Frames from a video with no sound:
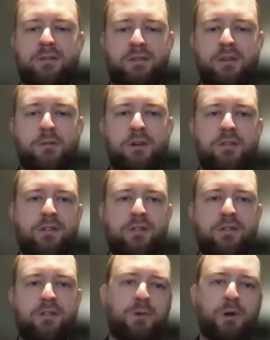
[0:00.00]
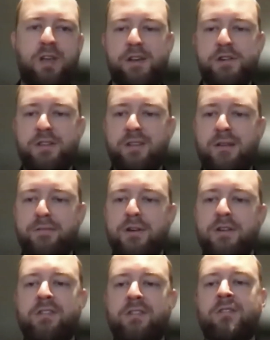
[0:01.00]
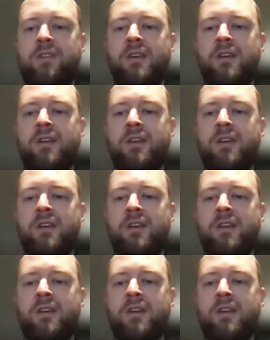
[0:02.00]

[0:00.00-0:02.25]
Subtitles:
secrets rotation efforts.